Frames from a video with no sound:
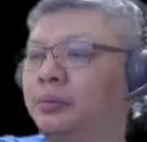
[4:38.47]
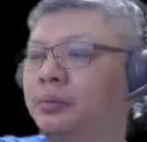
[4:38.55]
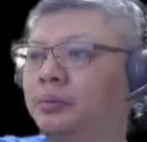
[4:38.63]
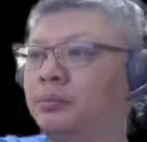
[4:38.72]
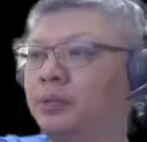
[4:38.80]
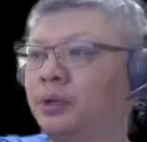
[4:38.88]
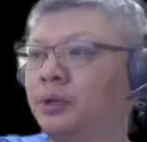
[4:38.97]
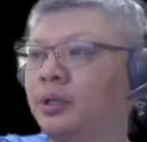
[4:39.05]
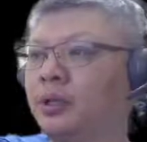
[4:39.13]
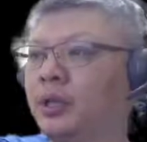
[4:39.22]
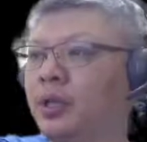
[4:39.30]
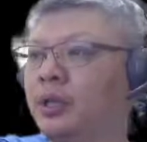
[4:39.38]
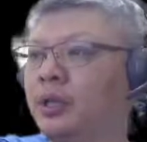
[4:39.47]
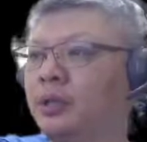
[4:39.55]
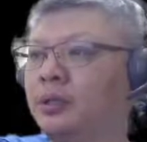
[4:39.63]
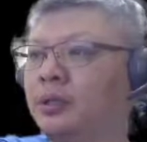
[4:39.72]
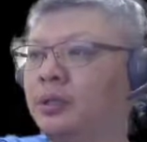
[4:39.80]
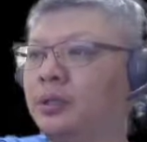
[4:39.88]
Blocking the cannon.
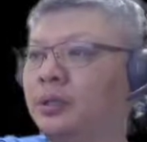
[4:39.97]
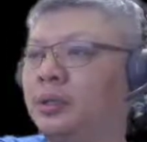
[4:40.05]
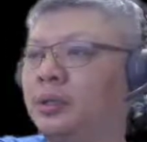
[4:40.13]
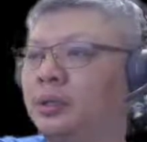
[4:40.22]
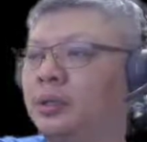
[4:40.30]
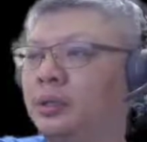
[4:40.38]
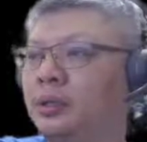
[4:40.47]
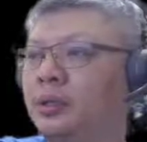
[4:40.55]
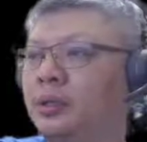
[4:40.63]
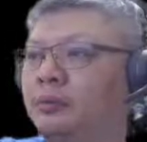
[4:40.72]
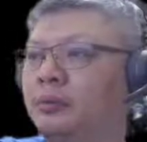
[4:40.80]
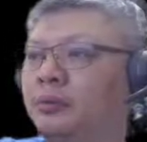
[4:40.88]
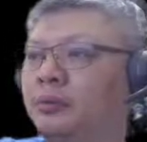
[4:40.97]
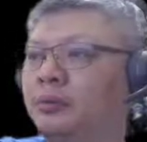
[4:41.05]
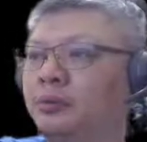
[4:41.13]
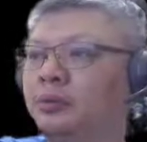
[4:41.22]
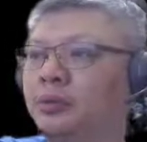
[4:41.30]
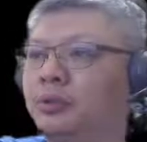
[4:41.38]
Red will do
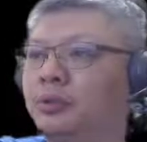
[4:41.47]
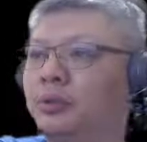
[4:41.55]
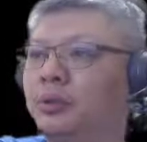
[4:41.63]
so.